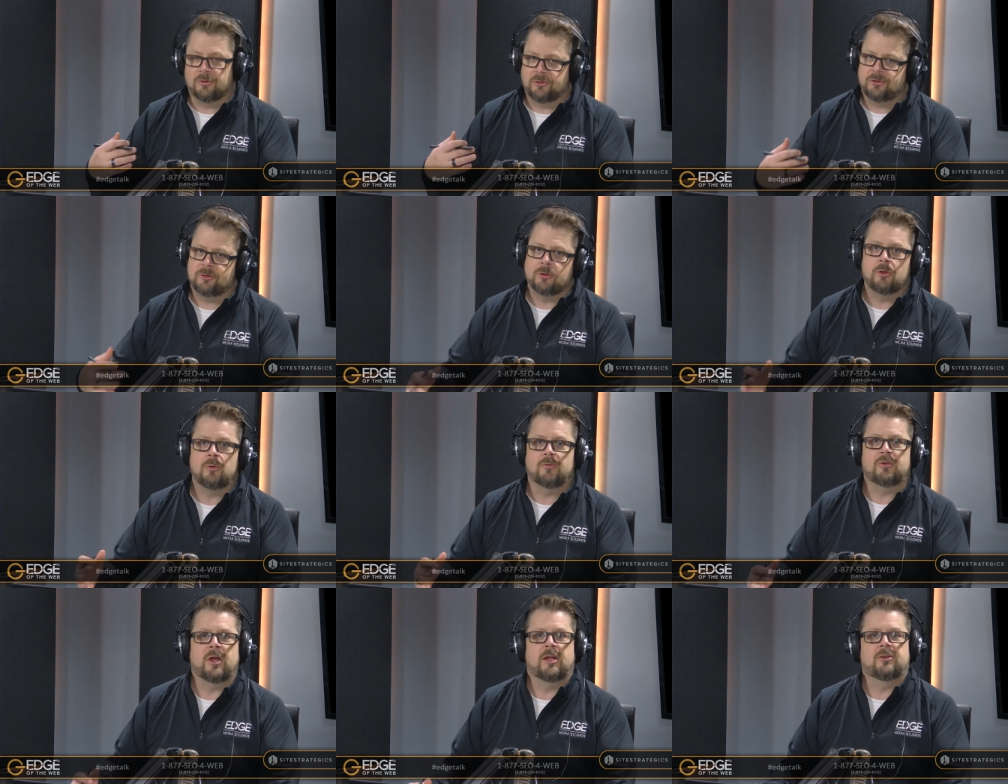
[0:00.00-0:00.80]
slew
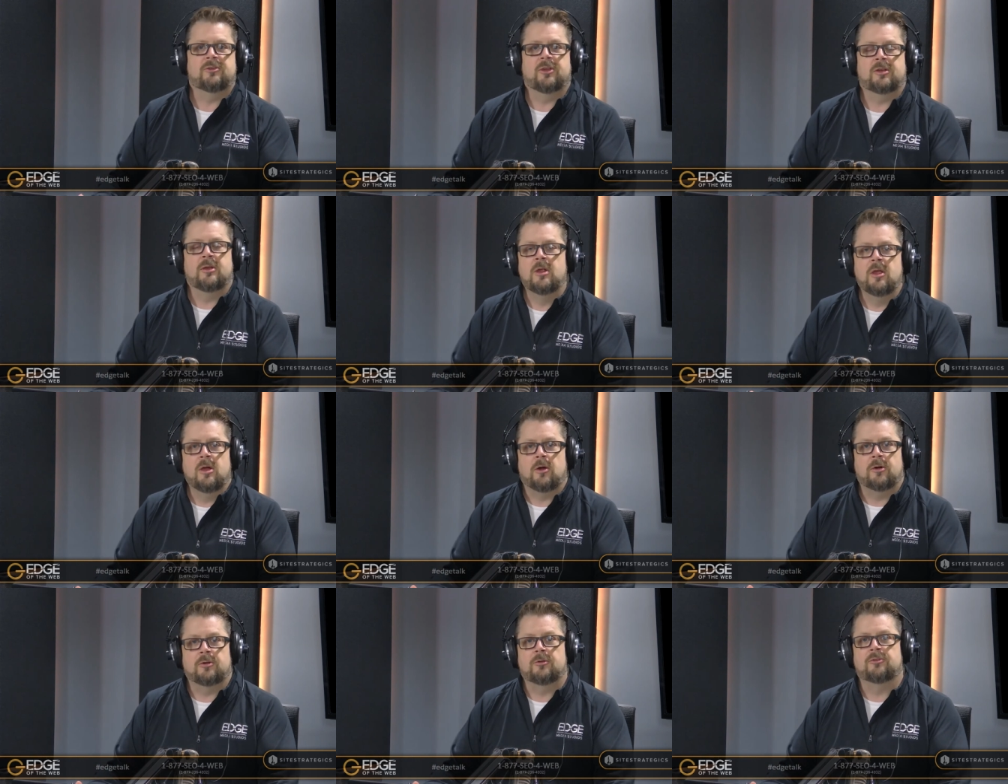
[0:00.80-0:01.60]
of content
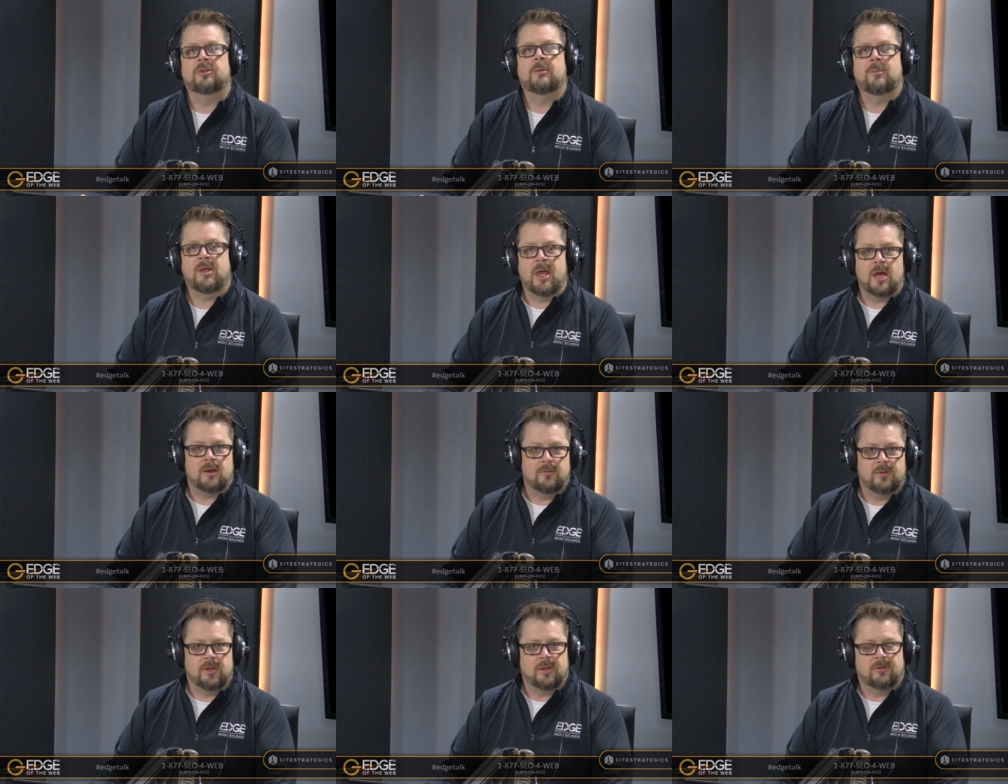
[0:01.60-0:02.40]
articles coming out
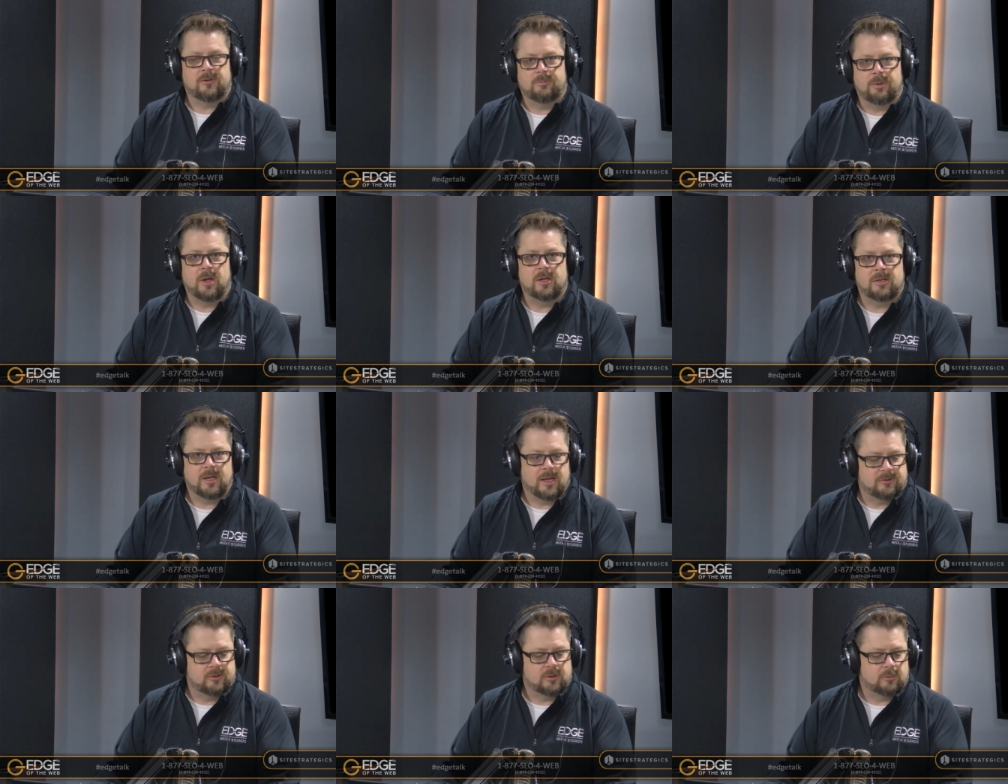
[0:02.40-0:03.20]
of this
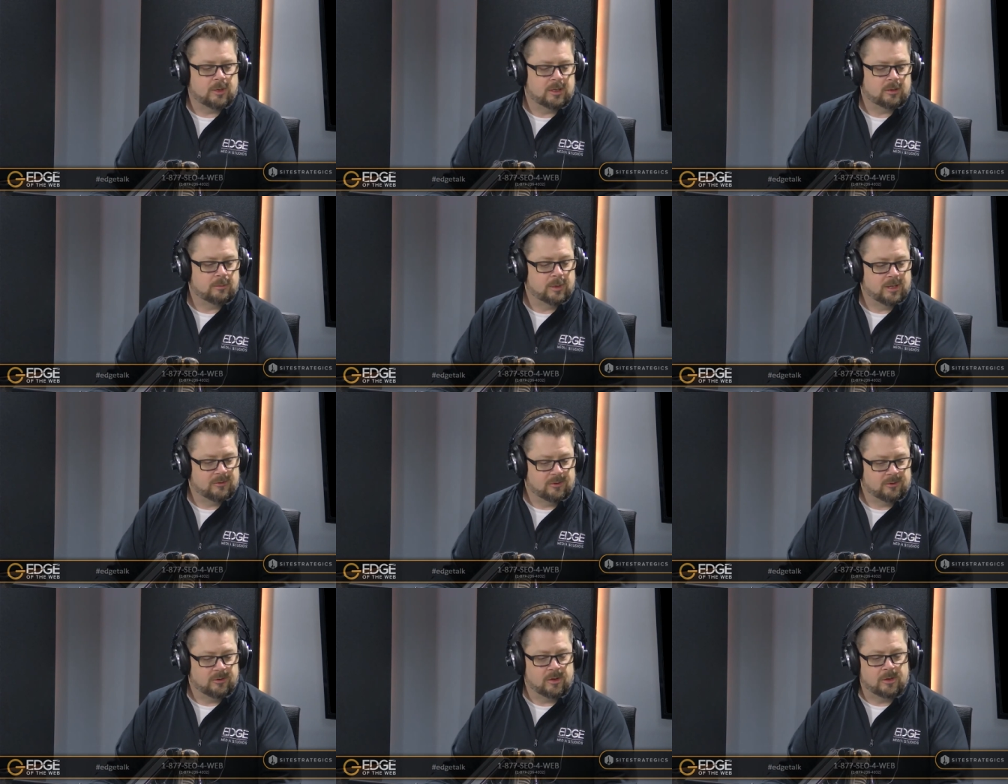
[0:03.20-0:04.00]
podcast on a regular
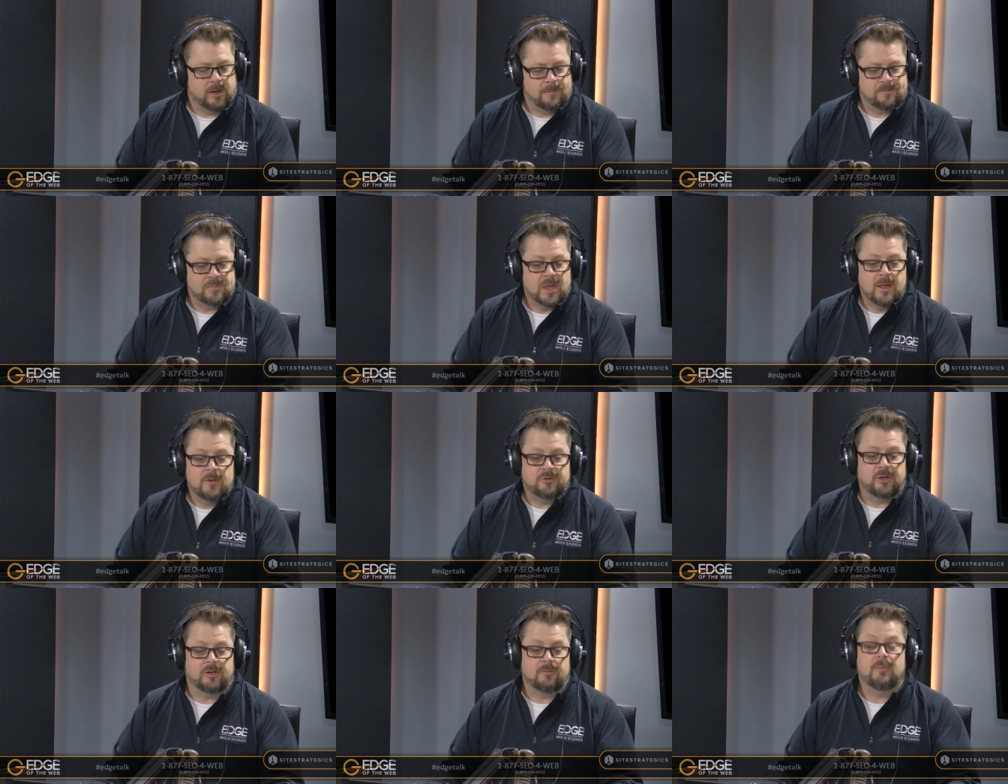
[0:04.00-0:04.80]
basis. All right.
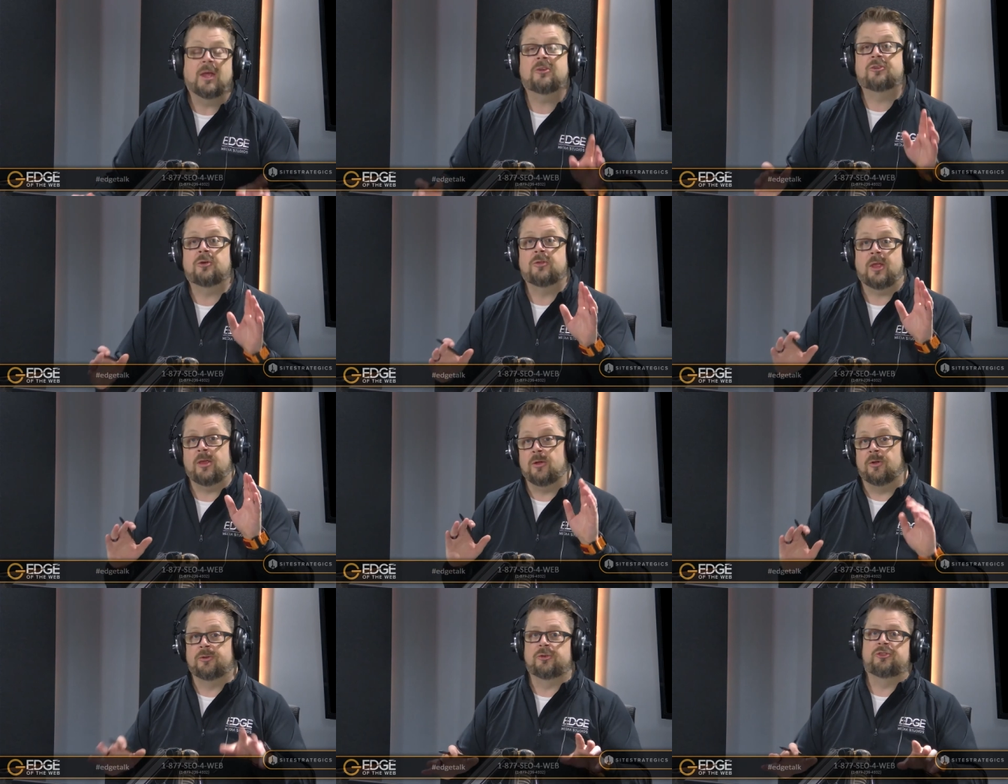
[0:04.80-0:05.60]
Check. Make sure that
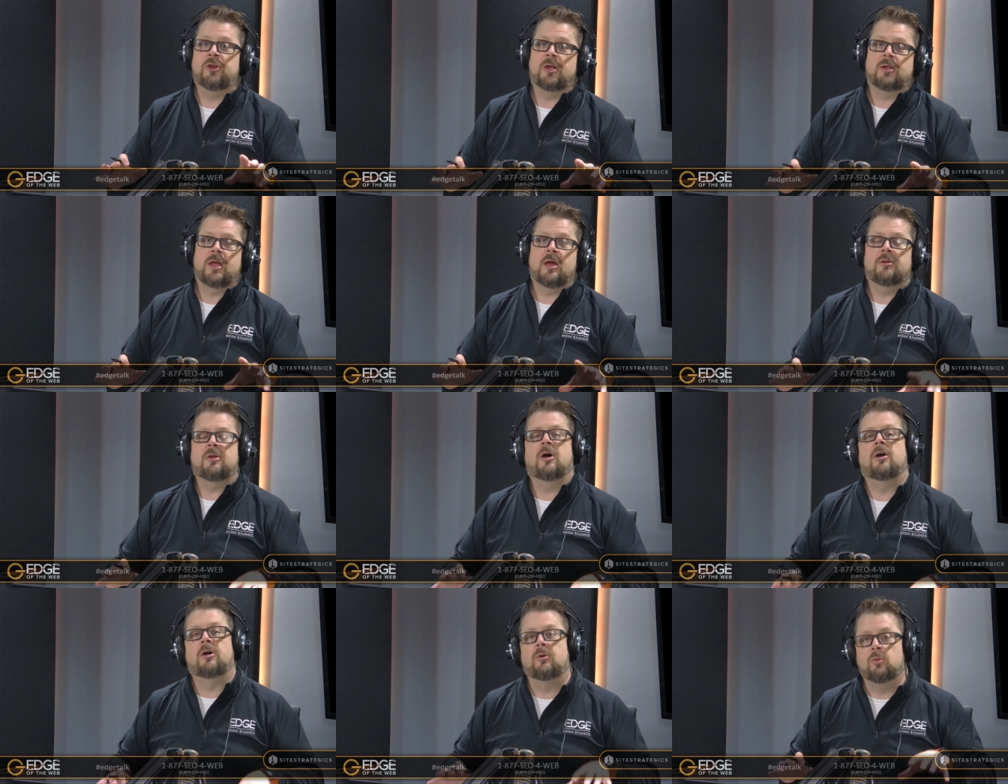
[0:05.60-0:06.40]
you also check out
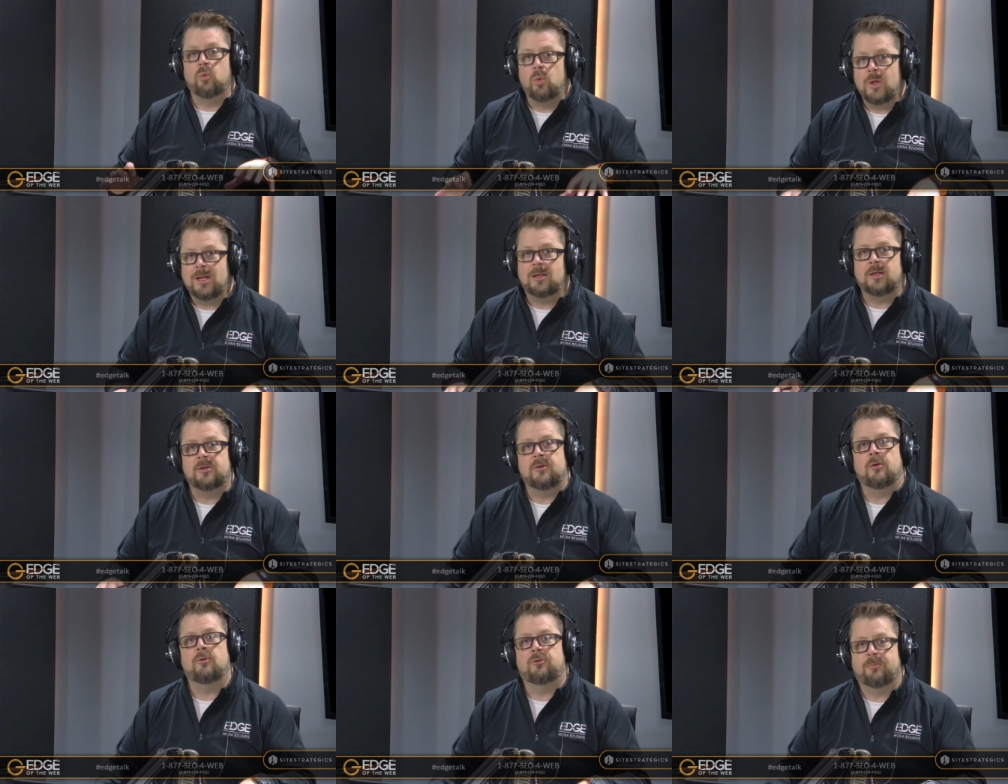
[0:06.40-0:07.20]
our weekly
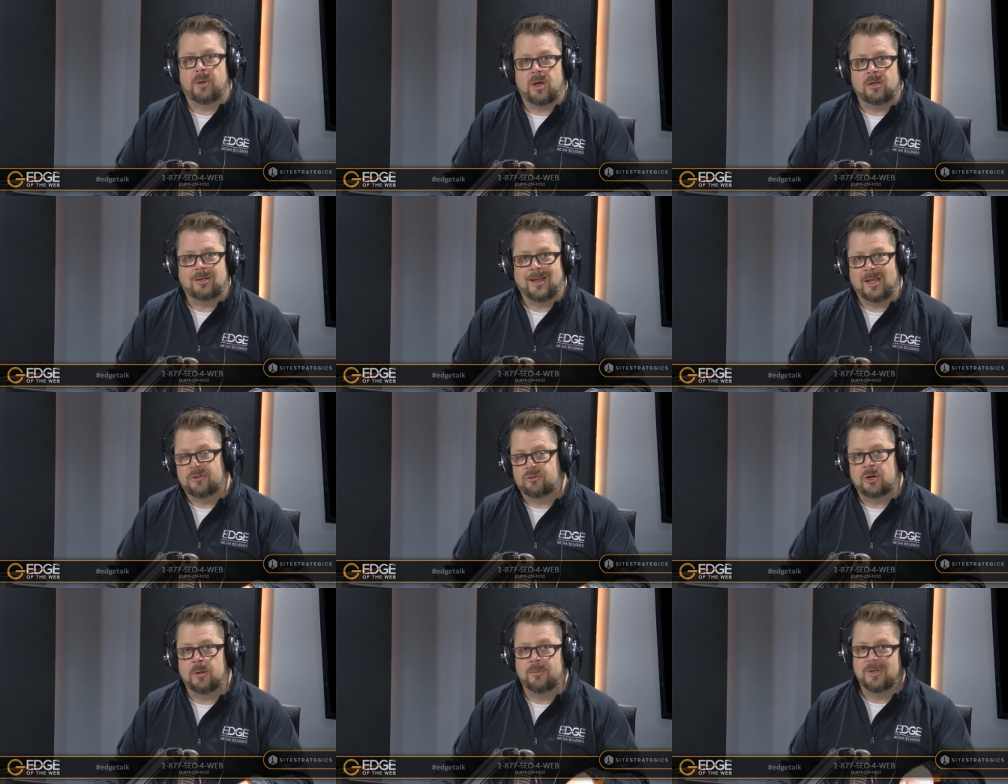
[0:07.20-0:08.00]
news podcast
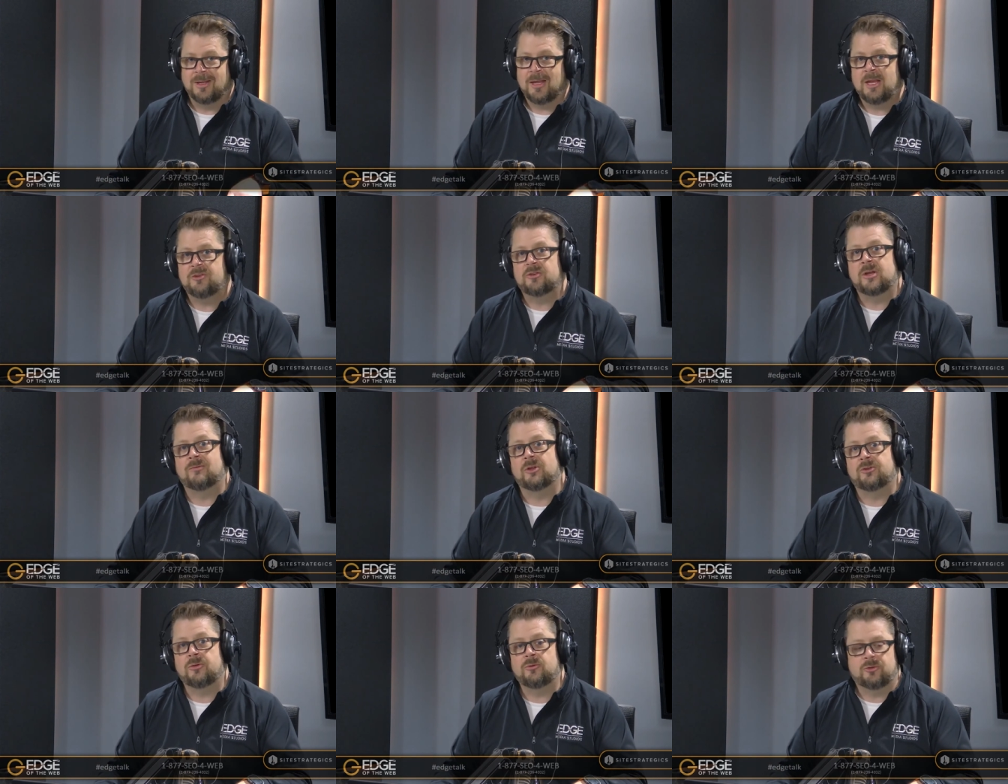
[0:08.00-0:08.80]
dropping each and
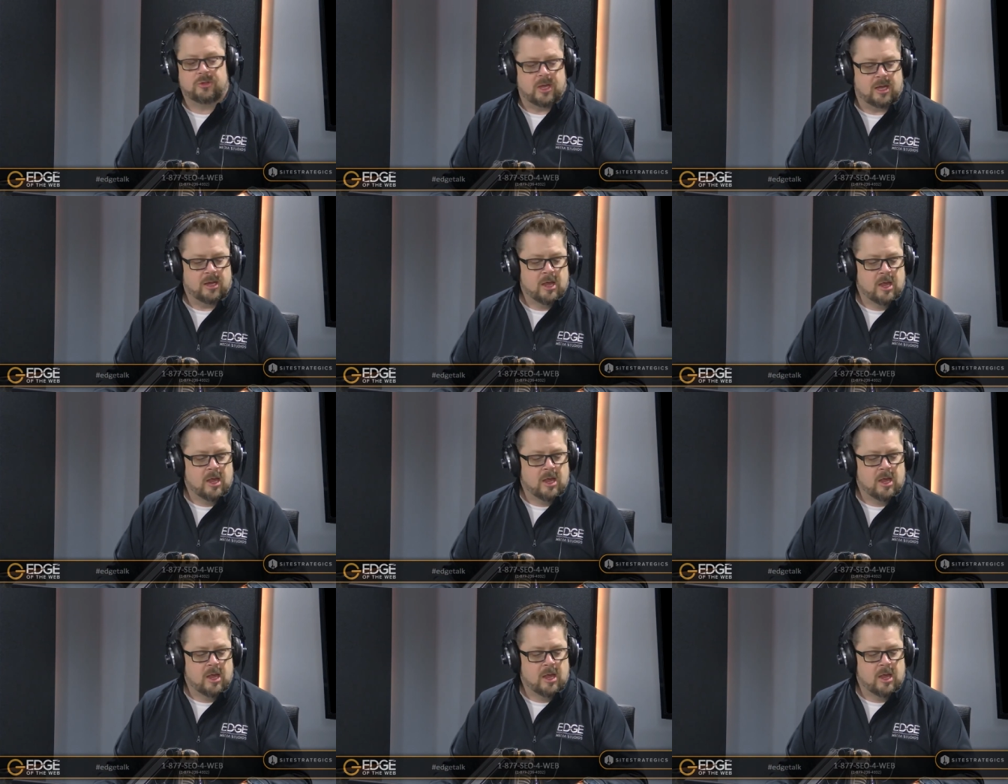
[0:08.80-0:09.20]
every Tuesday.